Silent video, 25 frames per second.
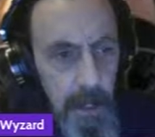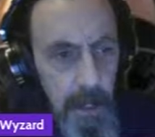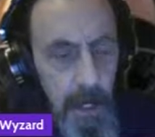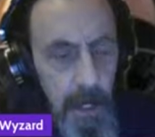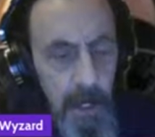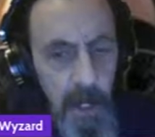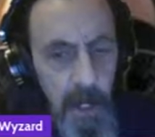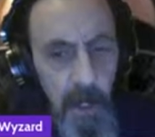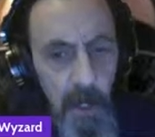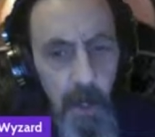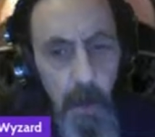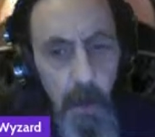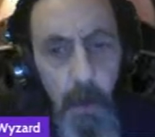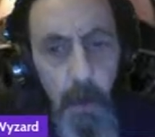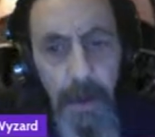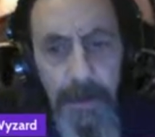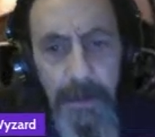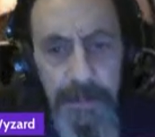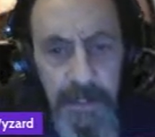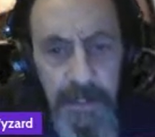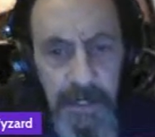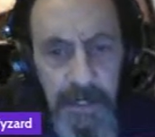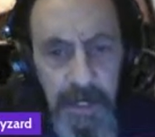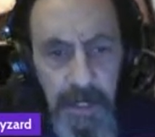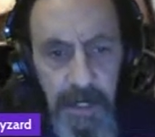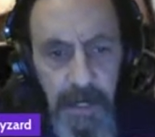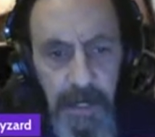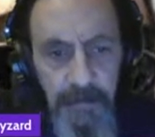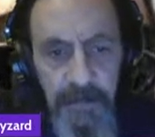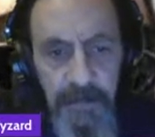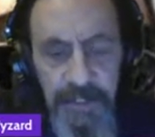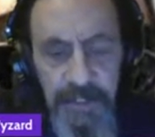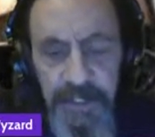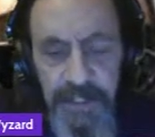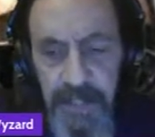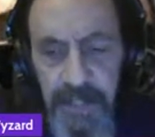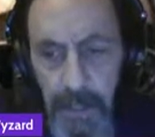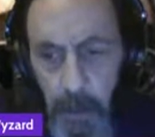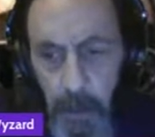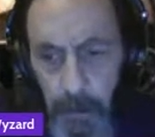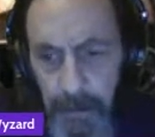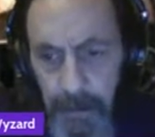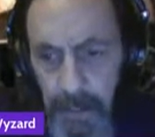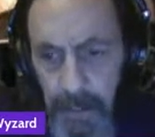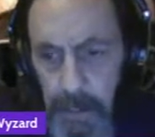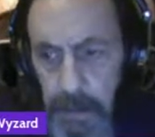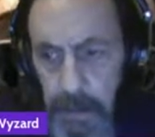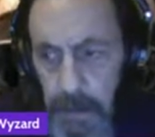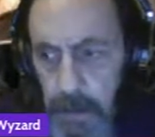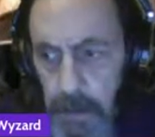Are you a resident of the
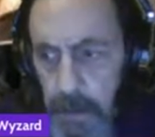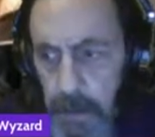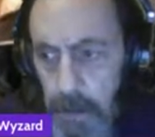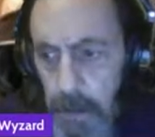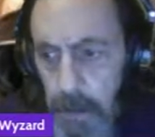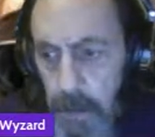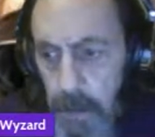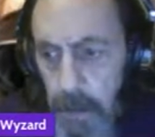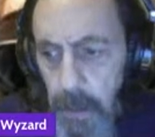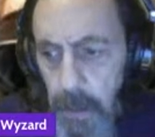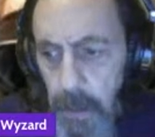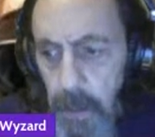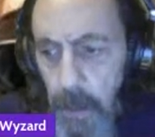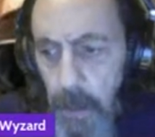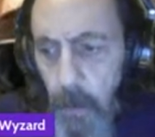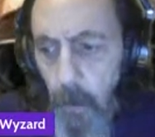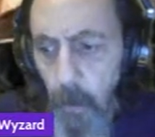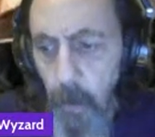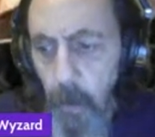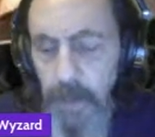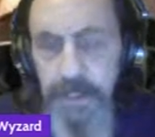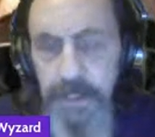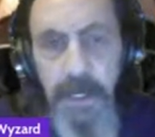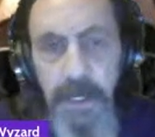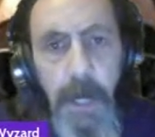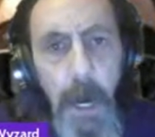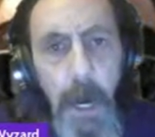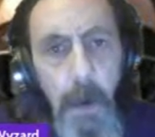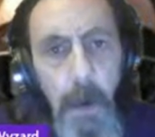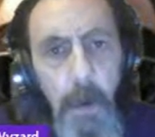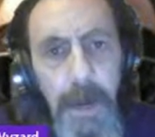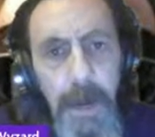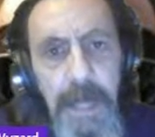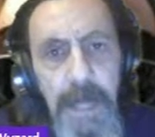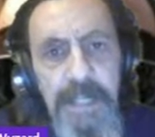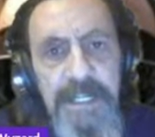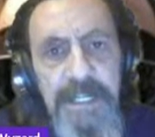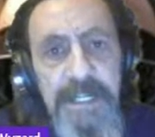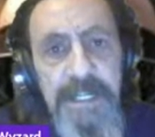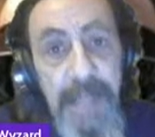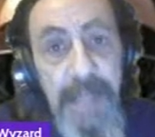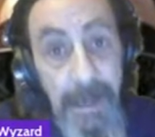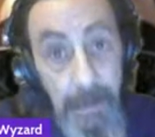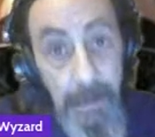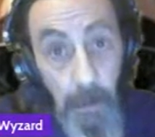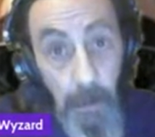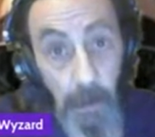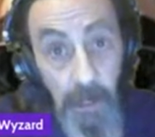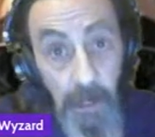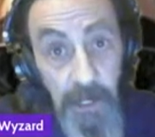settlement? Was it already
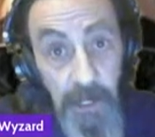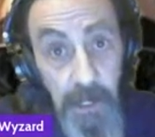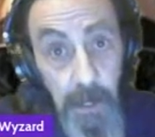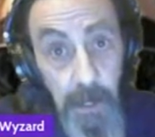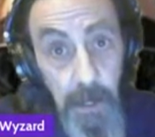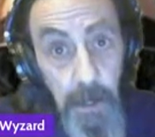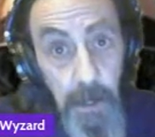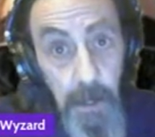settled?